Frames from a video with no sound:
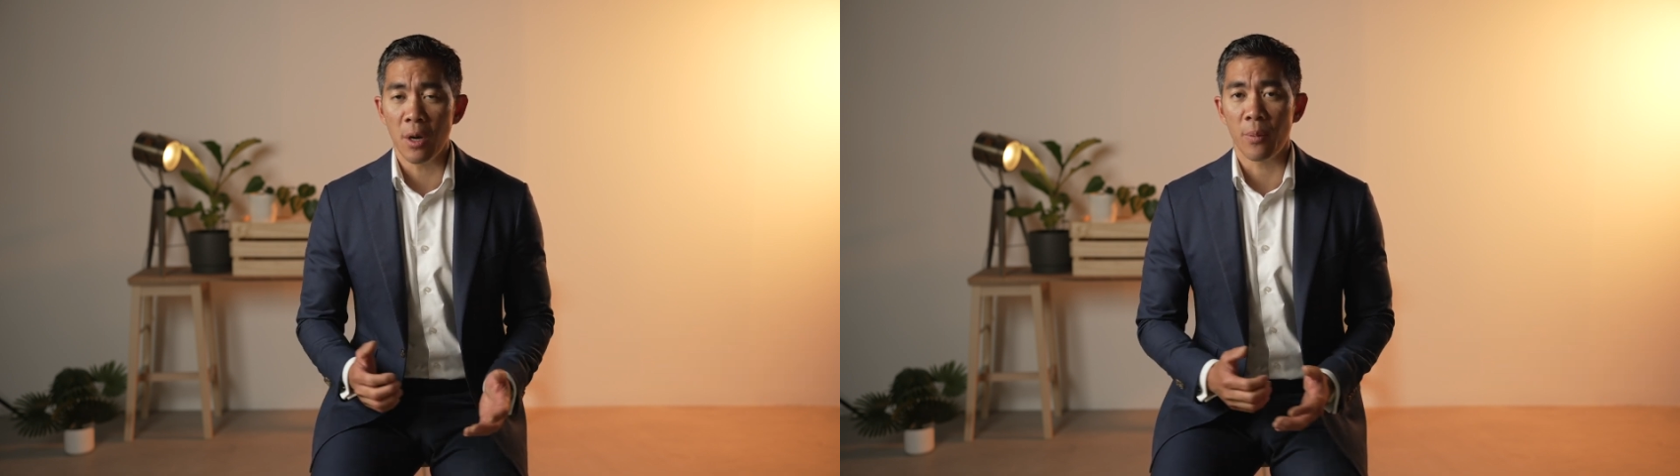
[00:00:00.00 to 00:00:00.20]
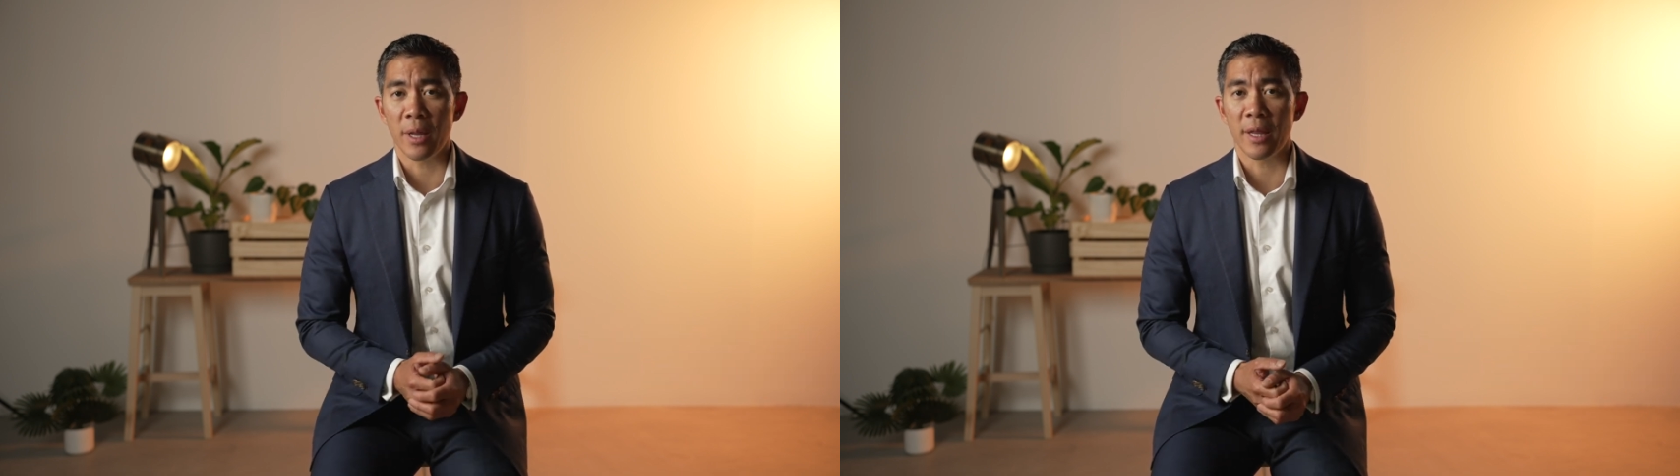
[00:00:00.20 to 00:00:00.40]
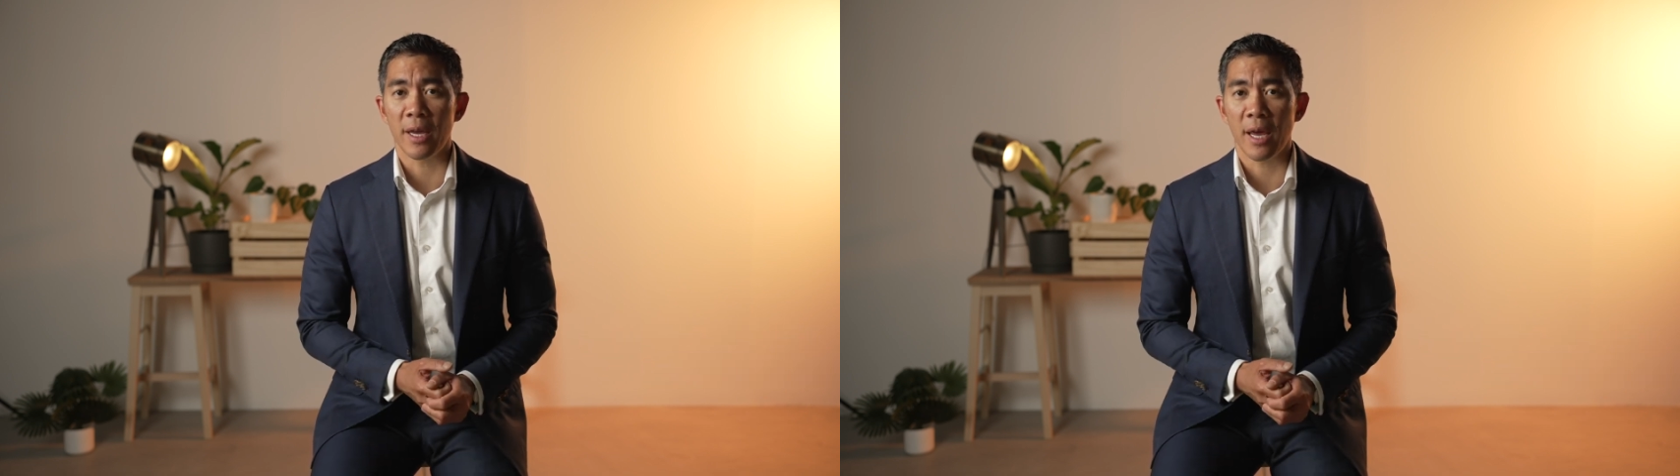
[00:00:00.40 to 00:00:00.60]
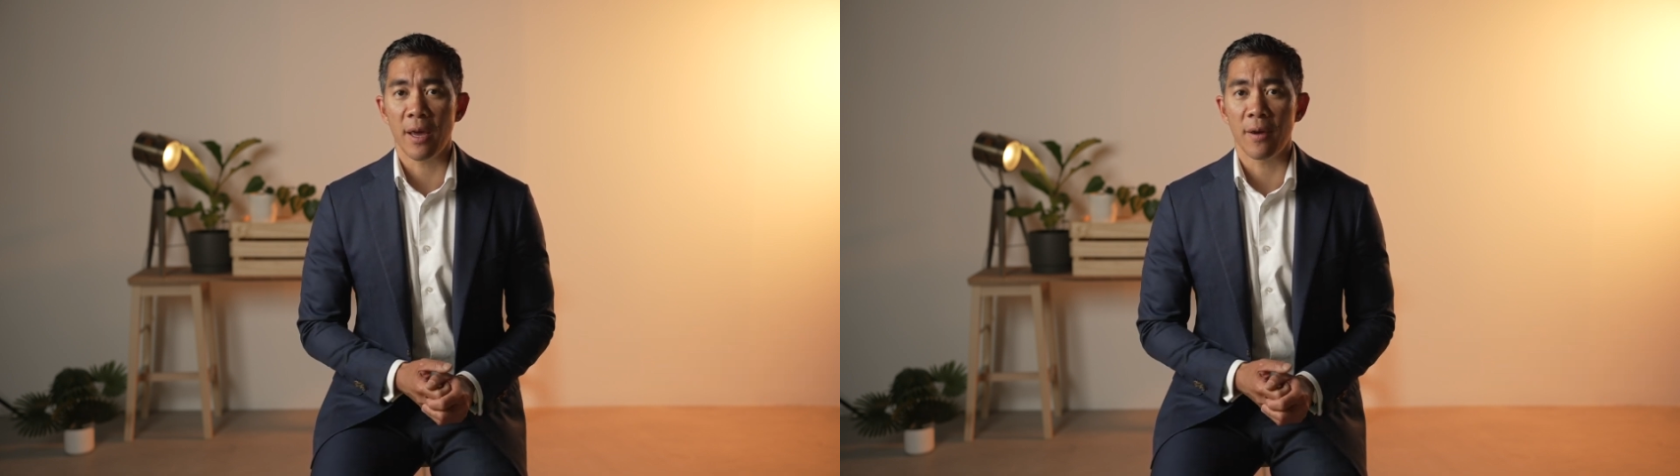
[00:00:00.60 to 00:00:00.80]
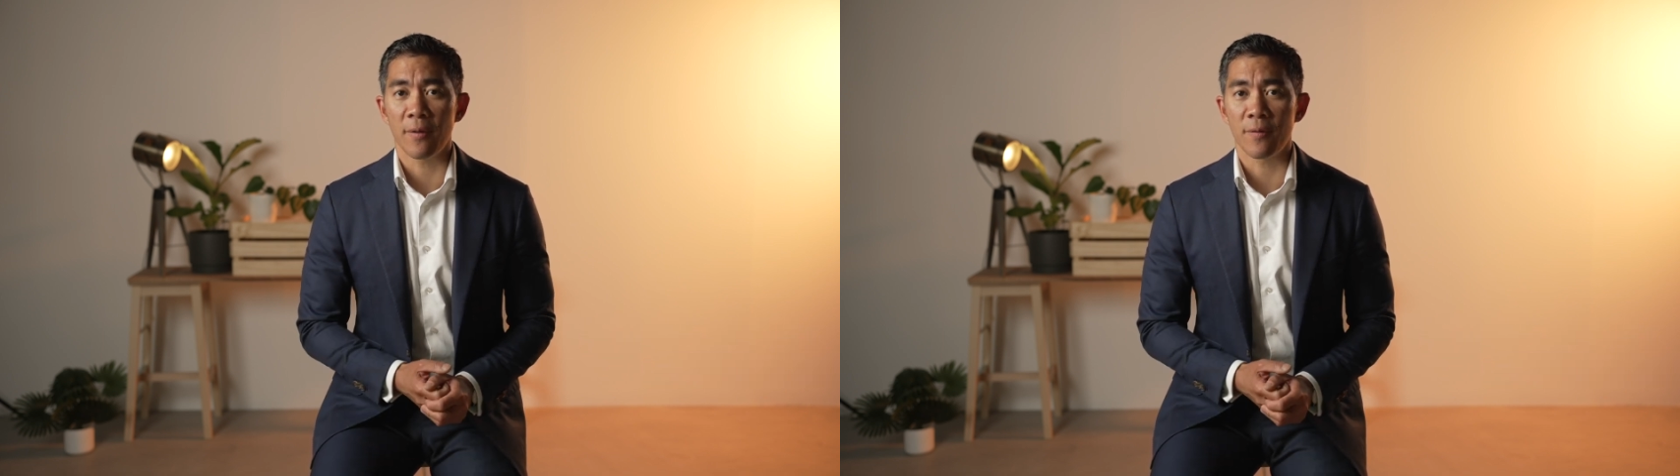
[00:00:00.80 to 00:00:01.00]
when they
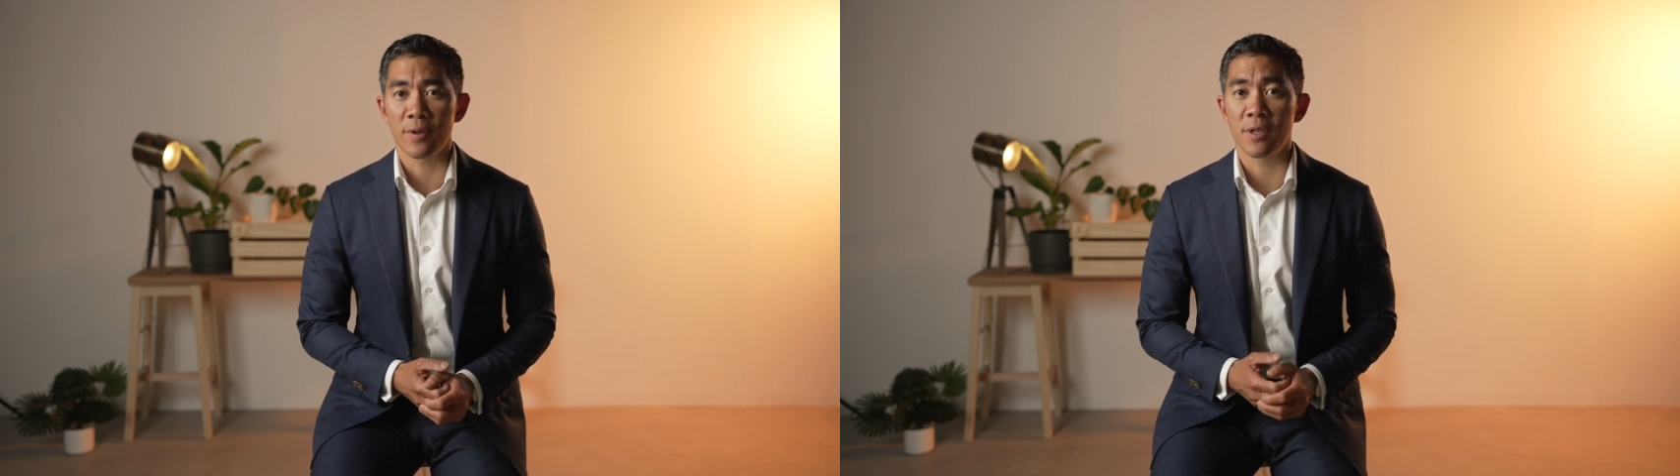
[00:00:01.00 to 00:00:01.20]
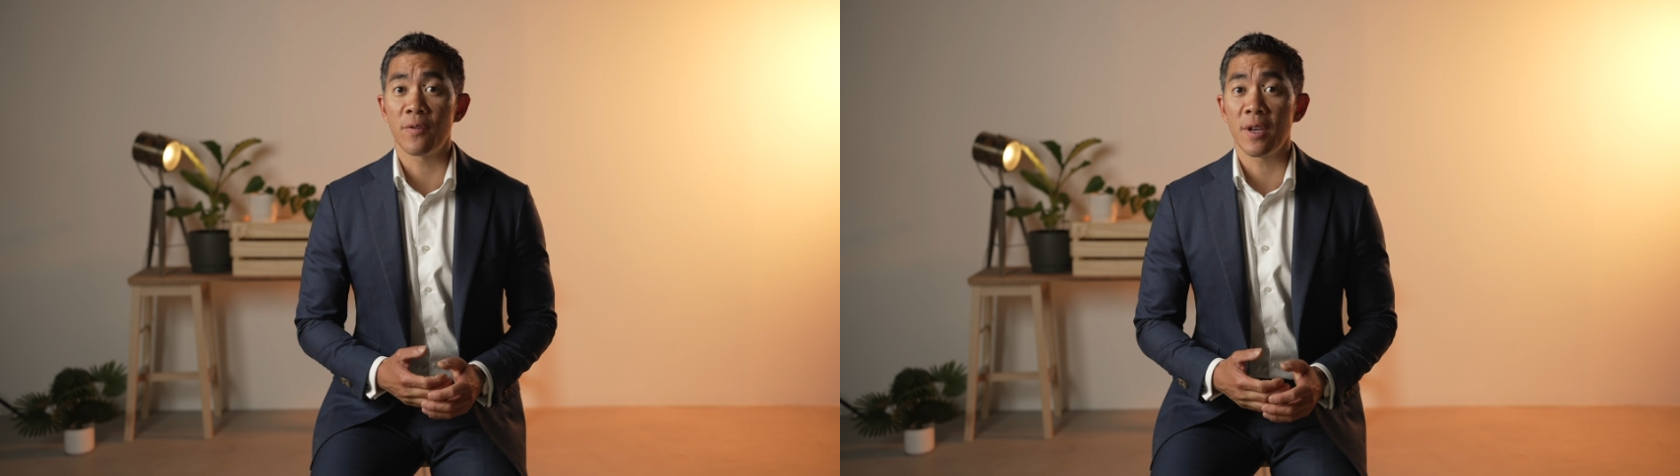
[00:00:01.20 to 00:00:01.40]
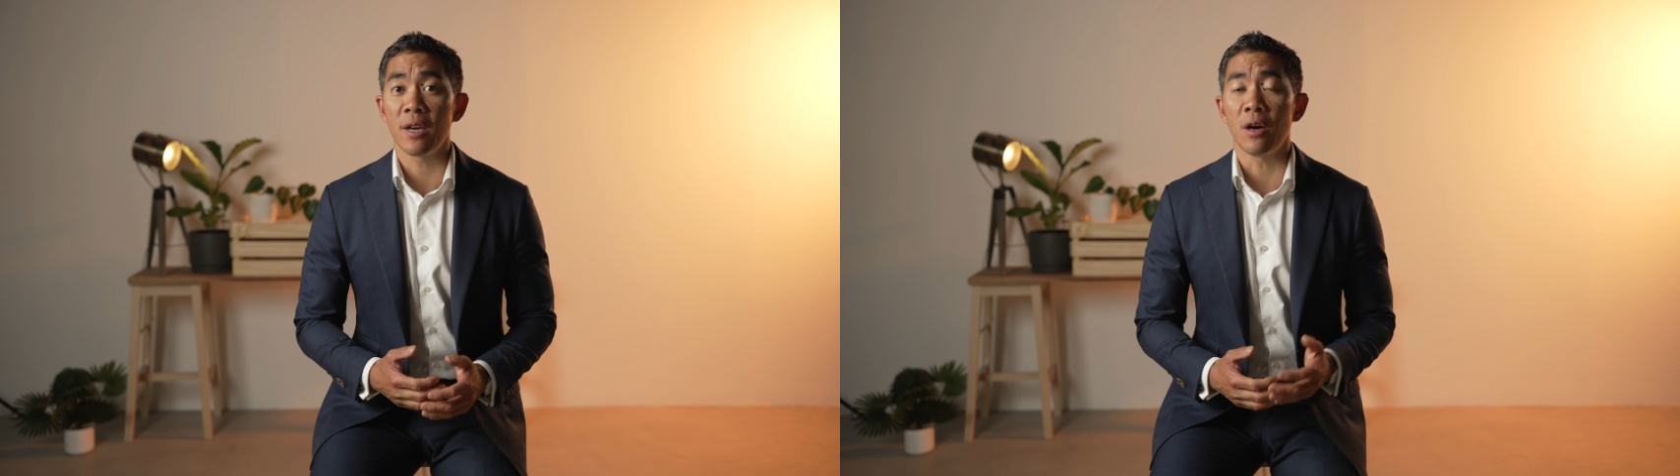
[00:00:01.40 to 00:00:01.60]
have severe